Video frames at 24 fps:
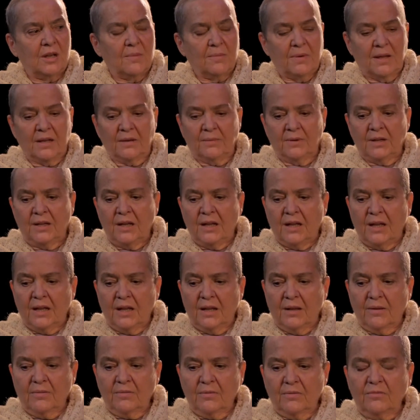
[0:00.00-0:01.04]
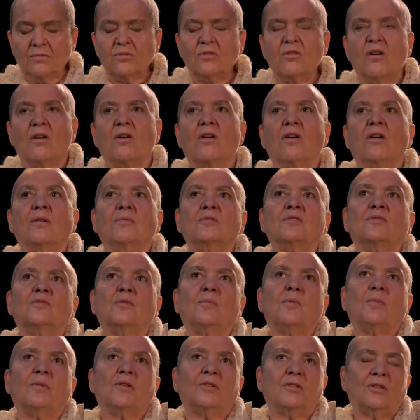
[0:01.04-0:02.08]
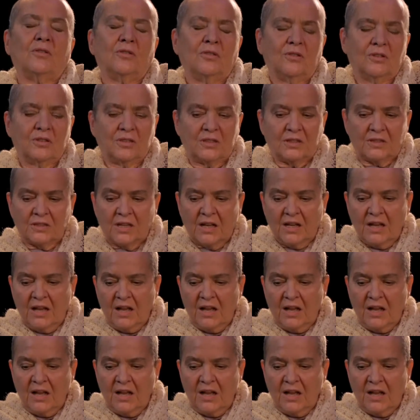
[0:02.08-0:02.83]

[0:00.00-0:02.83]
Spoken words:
But anyway, no, it was from about the 30s.